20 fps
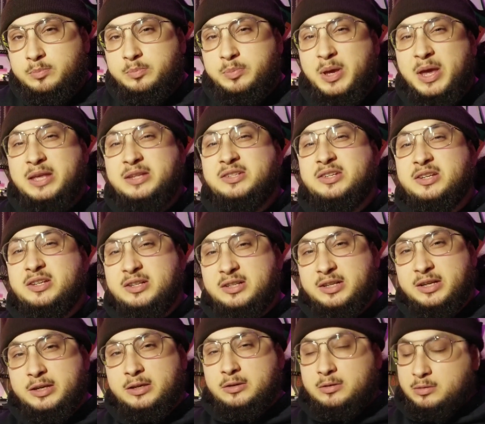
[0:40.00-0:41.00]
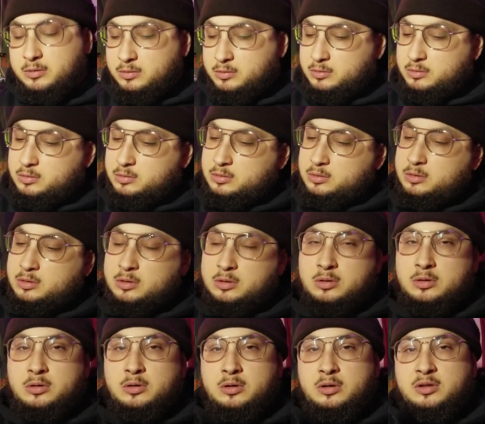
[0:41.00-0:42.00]
Basically,
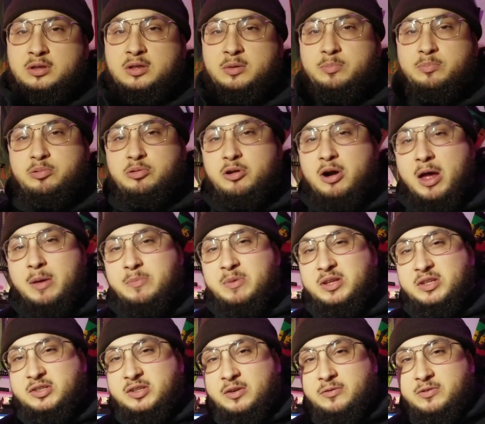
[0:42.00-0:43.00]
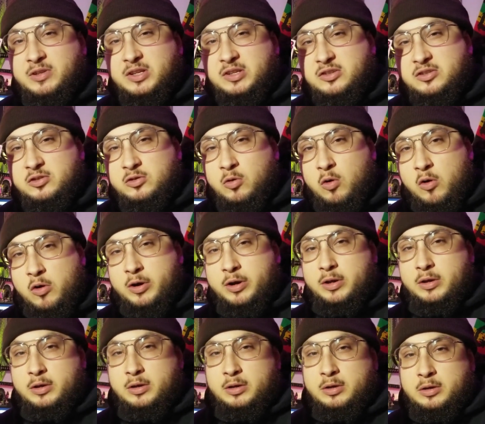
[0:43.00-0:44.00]
the premise of this
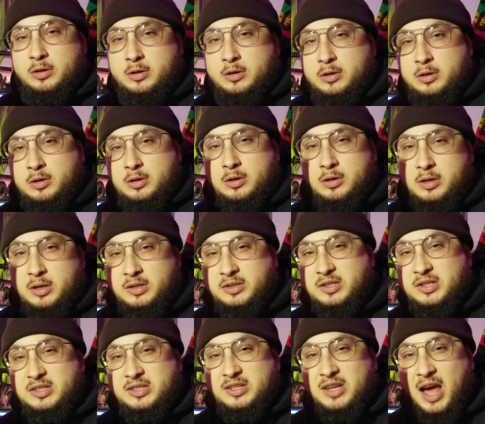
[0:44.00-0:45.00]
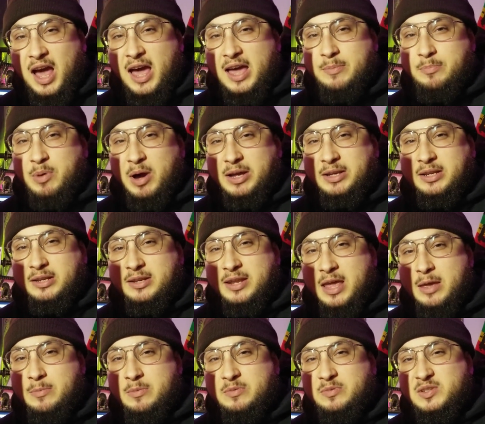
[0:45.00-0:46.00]
story is this guy by the
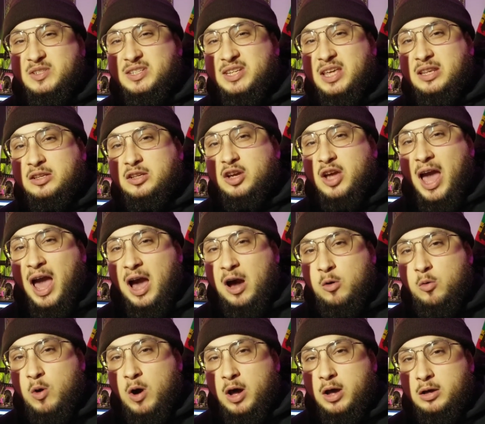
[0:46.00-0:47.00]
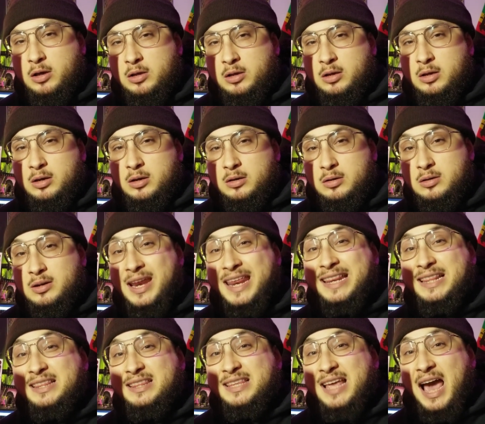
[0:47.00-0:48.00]
name of Senkawa
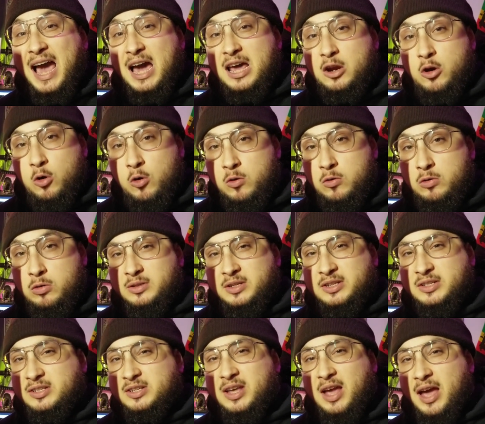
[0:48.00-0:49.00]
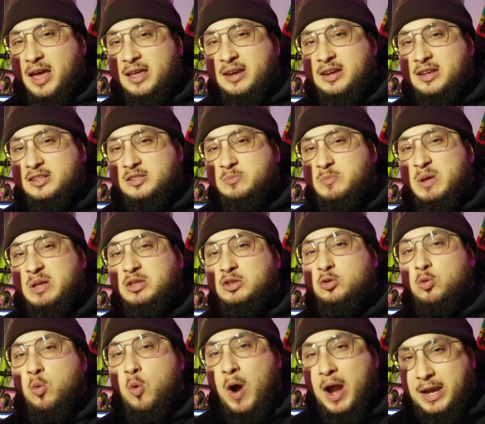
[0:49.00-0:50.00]
Rintaro. This guy in his
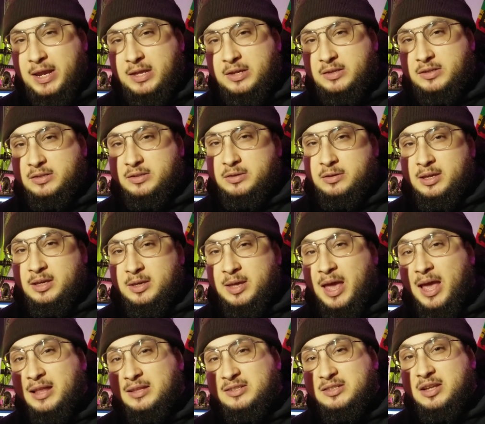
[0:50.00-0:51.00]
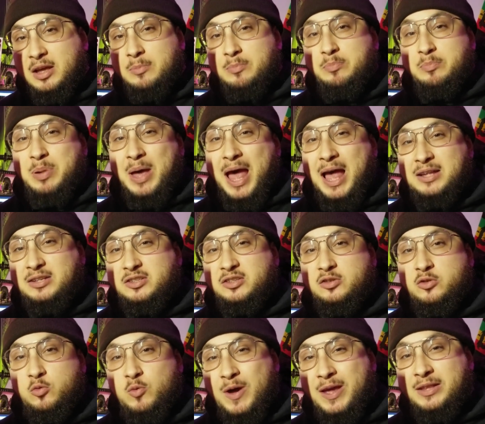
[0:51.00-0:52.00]
mid-20s, he ends up passing
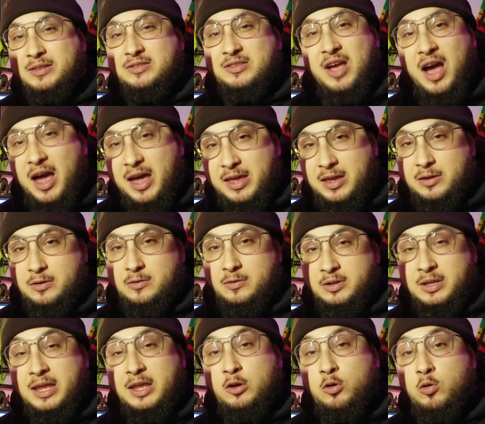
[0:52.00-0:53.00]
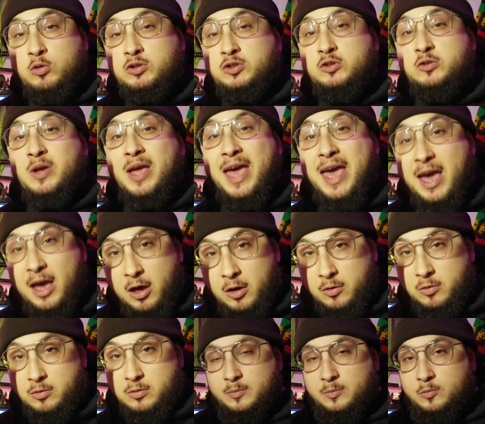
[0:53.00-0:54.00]
away, dying. Then he goes to
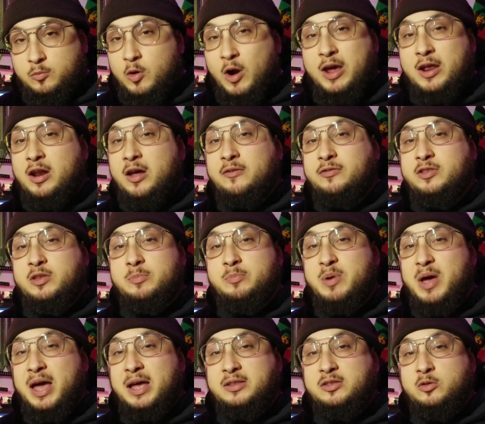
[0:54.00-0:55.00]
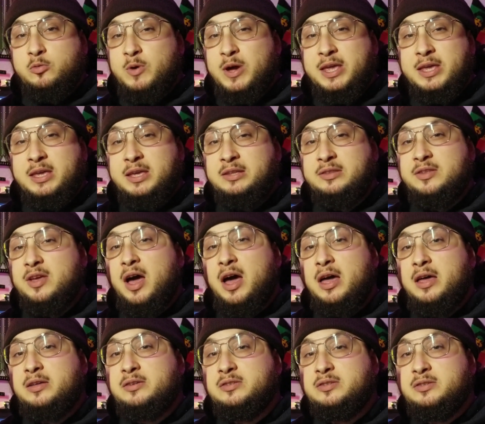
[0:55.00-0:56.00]
hell. Right off the bat, the way he
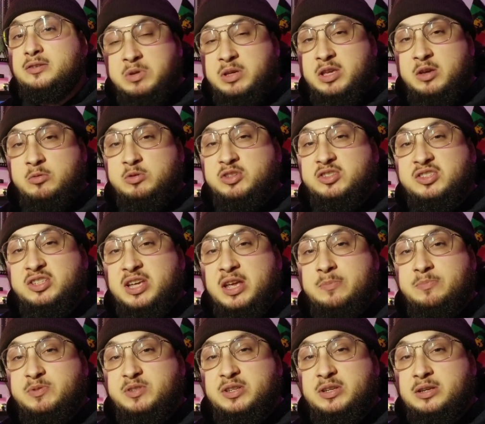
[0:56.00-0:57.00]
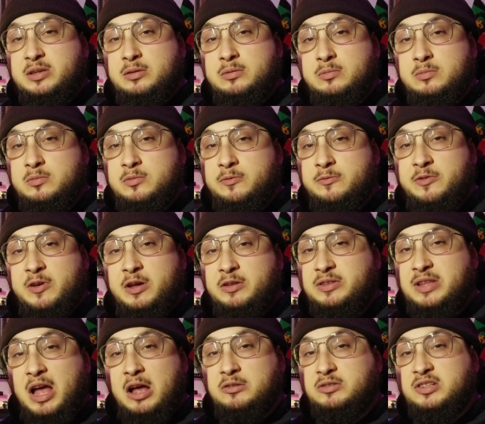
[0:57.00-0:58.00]
dies, he was tipsy, fell
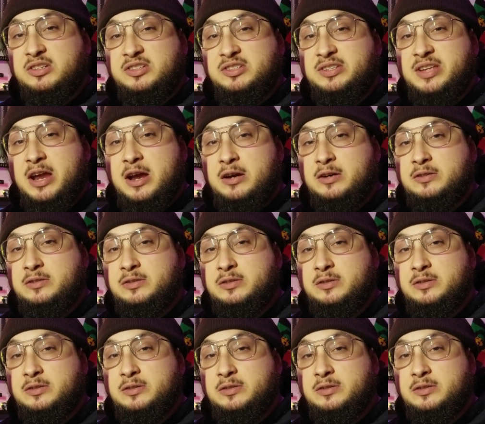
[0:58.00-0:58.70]
down the stairs,